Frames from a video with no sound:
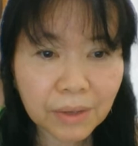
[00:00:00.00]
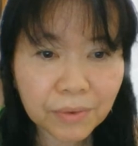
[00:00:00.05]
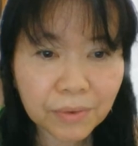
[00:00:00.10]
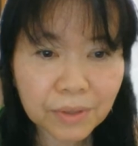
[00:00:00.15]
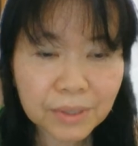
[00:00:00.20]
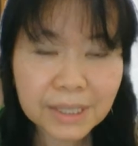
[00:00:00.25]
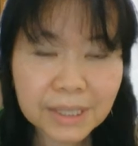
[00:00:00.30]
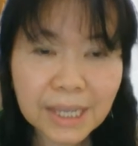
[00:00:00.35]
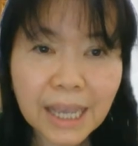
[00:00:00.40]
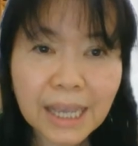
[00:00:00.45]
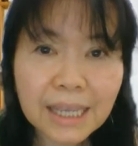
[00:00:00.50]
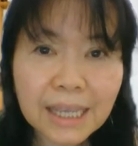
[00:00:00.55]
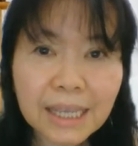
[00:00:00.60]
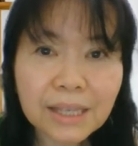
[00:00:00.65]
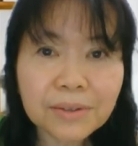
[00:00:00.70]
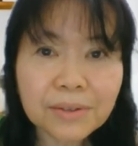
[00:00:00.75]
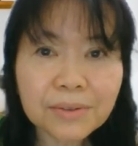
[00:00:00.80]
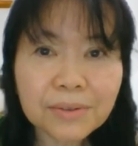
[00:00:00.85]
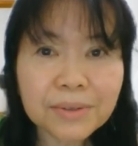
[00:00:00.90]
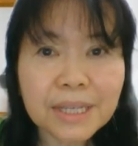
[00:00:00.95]
sign in
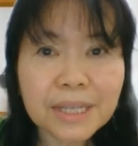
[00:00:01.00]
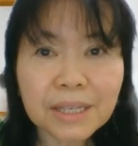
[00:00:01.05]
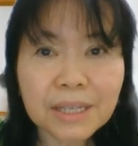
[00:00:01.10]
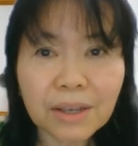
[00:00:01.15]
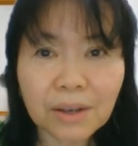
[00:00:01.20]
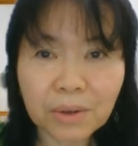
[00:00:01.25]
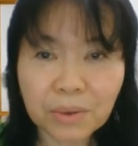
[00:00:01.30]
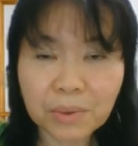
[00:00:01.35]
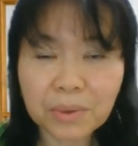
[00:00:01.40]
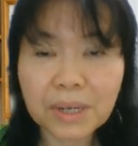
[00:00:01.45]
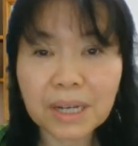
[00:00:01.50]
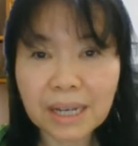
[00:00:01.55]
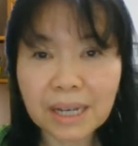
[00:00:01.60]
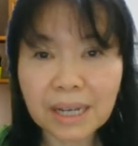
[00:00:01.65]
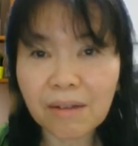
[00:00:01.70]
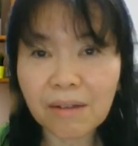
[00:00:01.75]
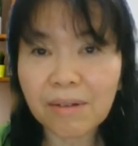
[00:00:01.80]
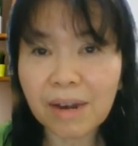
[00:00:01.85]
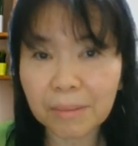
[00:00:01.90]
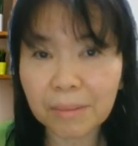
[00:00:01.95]
using your Google
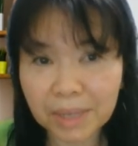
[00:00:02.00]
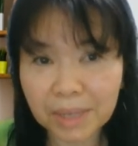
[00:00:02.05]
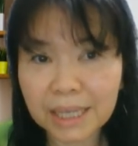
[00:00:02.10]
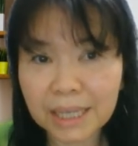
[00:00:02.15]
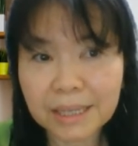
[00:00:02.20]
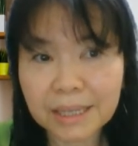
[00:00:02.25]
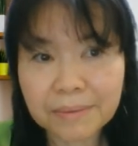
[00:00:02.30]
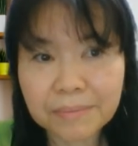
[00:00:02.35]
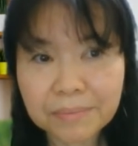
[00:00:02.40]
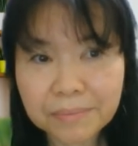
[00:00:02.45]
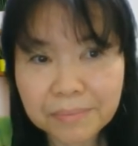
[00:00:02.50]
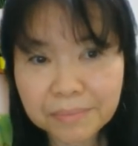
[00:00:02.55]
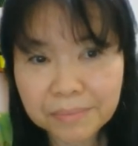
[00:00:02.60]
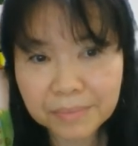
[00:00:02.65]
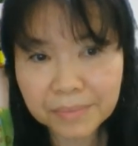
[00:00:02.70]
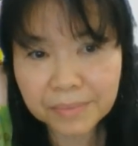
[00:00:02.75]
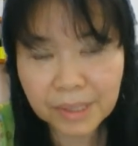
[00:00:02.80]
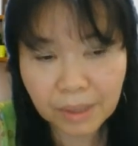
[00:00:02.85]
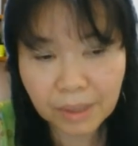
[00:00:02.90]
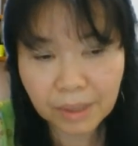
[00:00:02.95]
account like me,
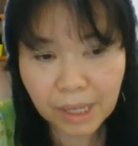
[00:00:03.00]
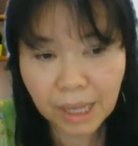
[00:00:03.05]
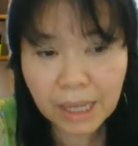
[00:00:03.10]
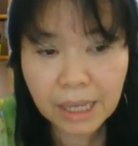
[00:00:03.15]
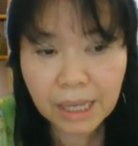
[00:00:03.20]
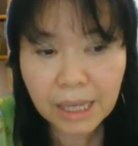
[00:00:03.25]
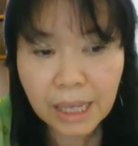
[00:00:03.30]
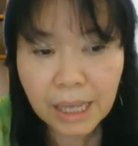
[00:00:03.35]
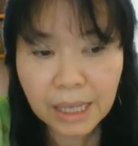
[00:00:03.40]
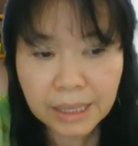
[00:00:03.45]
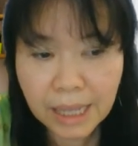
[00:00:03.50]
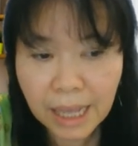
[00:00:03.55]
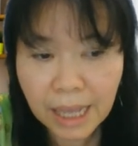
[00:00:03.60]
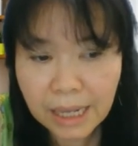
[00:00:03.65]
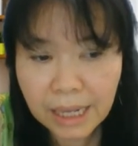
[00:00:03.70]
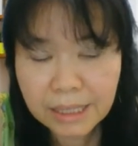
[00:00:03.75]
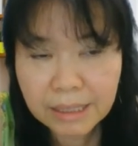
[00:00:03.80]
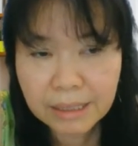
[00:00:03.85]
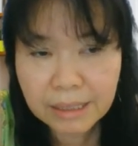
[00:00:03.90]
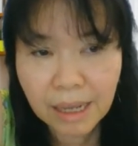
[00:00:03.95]
okay,
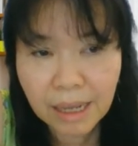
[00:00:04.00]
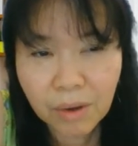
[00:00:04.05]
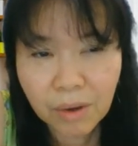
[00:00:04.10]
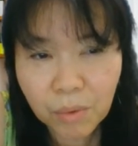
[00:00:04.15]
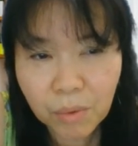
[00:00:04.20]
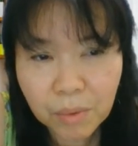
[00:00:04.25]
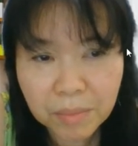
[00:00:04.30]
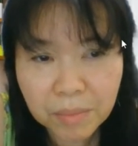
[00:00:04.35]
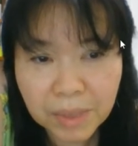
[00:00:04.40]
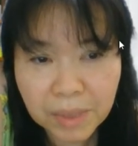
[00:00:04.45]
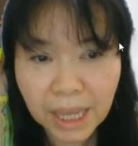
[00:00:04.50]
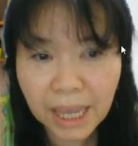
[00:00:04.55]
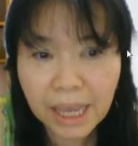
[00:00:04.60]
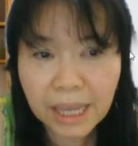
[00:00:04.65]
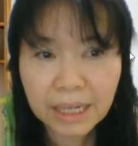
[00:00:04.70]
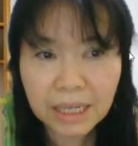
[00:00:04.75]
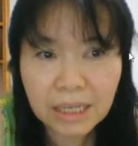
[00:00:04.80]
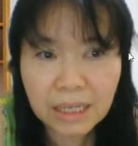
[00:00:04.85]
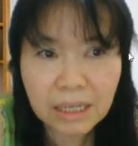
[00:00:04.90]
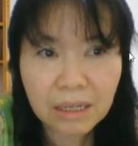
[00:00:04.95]
then there won't be
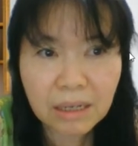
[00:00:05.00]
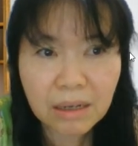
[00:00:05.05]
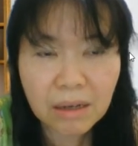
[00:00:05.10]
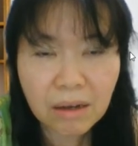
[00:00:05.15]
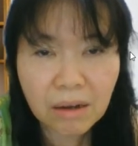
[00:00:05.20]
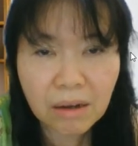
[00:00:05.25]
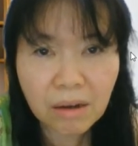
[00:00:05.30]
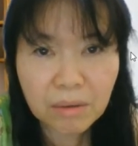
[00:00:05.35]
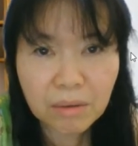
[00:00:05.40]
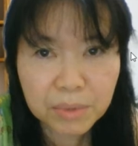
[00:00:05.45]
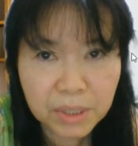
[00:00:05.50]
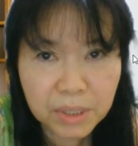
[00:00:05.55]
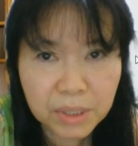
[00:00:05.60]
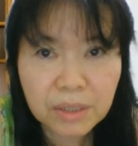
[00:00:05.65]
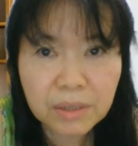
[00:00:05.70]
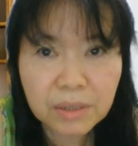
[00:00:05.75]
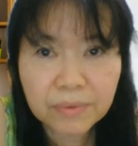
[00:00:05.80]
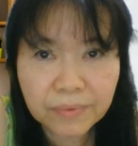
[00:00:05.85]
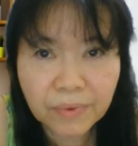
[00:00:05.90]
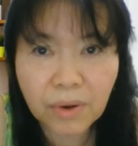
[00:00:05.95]
any
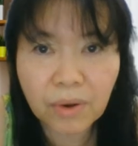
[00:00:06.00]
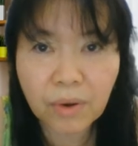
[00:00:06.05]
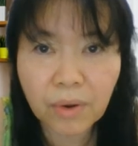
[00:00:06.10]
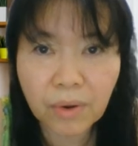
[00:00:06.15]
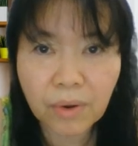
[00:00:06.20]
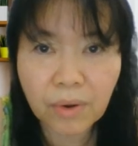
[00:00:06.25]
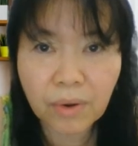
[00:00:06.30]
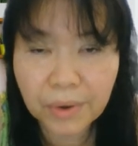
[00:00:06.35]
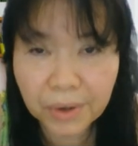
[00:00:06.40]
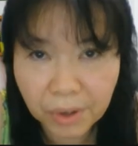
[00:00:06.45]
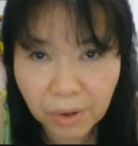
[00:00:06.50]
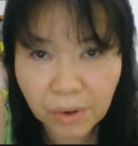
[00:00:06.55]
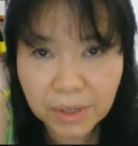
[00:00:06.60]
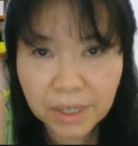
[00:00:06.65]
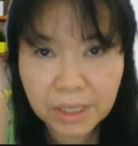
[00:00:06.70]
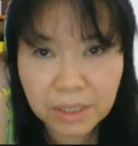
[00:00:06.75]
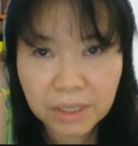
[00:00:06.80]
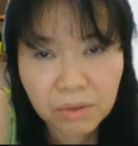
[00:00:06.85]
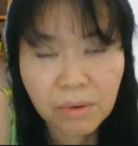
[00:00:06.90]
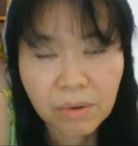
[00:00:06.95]
option for
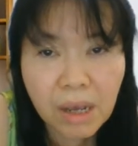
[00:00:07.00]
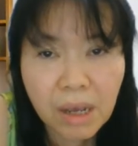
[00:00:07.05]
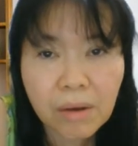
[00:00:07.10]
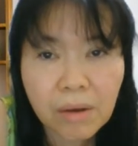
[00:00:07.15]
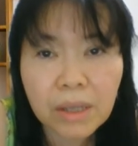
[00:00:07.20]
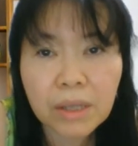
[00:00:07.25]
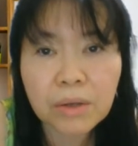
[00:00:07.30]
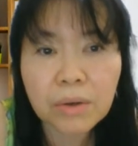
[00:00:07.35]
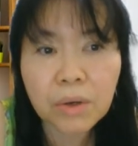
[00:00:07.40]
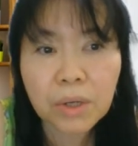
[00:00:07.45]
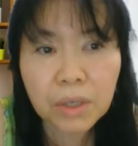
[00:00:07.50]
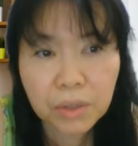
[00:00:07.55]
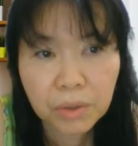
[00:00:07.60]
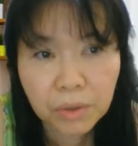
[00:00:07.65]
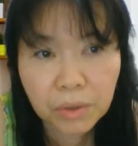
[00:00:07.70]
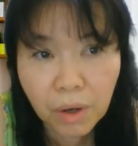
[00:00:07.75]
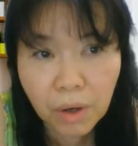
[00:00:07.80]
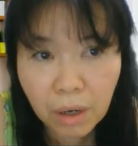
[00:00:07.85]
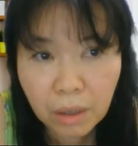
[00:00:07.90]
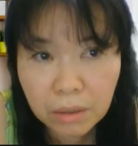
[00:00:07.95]
recording. So how are you going to
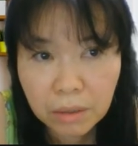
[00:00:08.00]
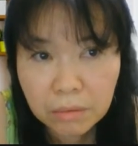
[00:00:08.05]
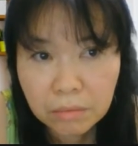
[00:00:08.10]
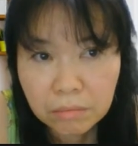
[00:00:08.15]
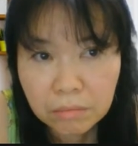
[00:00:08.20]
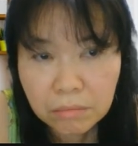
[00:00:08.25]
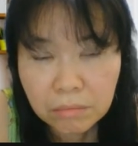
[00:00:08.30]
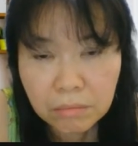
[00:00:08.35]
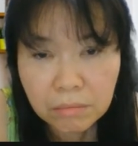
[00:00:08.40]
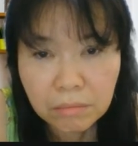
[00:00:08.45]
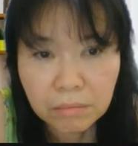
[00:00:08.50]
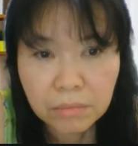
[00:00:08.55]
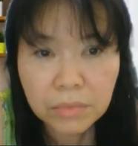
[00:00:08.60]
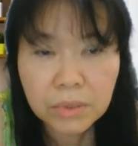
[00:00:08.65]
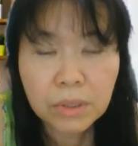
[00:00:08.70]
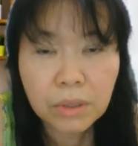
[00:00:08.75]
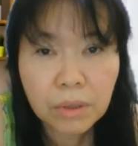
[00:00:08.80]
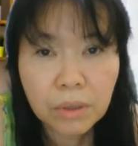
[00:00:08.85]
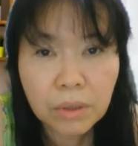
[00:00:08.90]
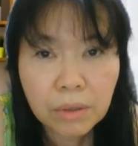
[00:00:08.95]
record?
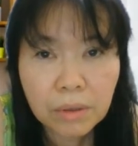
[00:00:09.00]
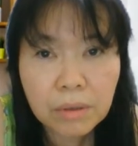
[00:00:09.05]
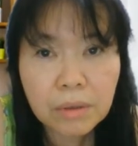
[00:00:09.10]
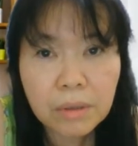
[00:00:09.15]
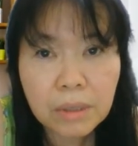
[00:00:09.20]
So